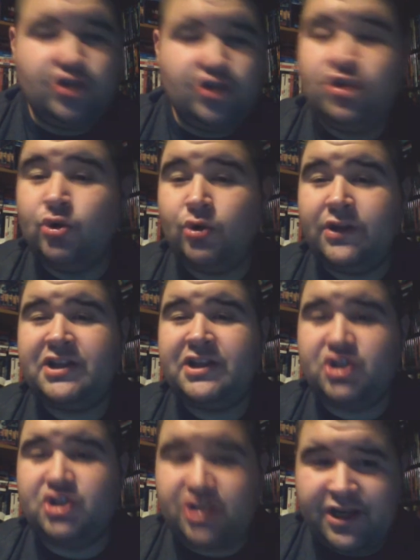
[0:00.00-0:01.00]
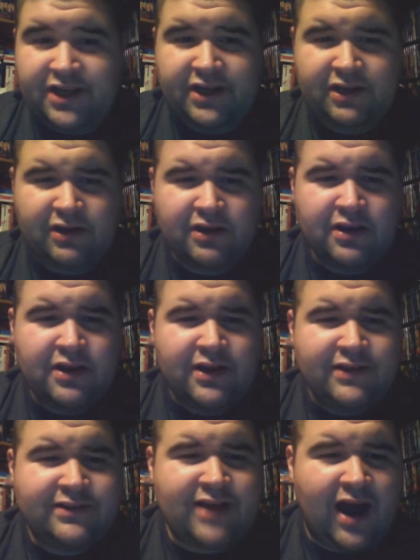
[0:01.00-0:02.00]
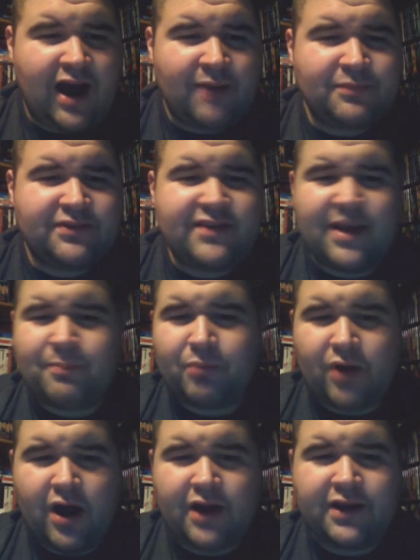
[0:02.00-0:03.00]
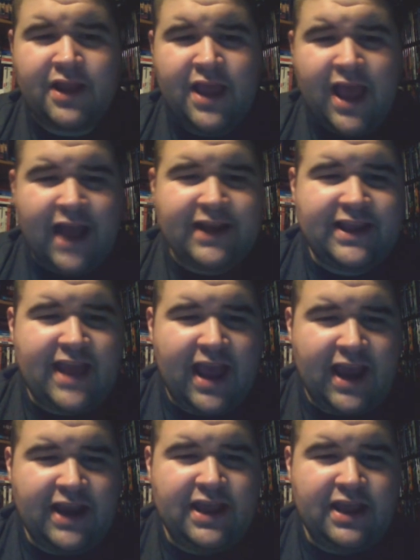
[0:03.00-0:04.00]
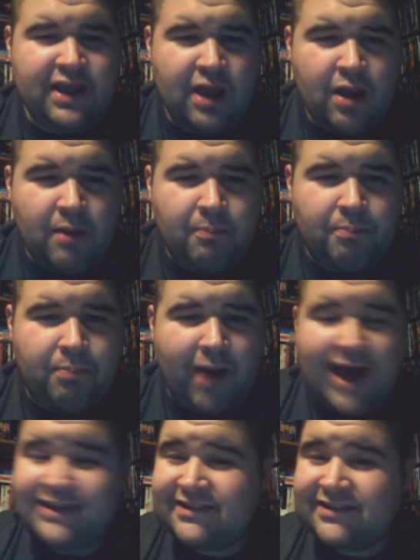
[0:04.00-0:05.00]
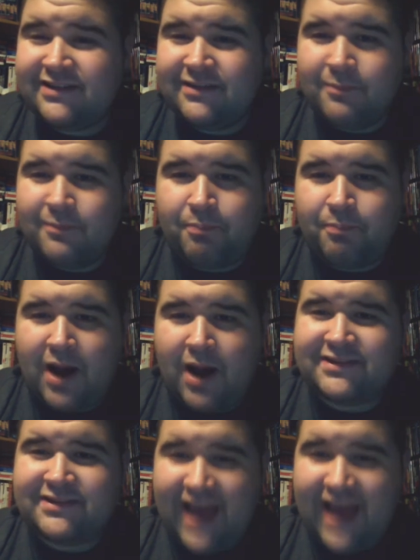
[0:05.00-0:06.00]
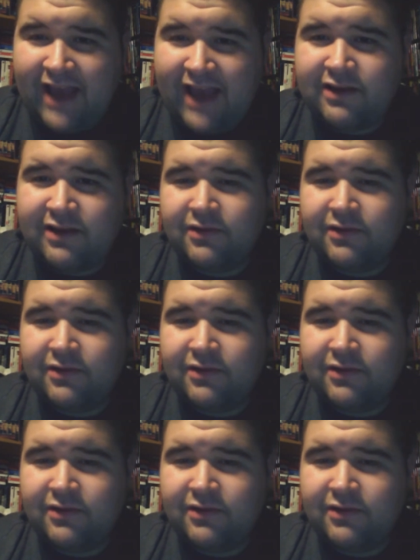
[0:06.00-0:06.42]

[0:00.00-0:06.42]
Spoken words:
Julin Jean, Tom Zembrod, and Katie Bosacki.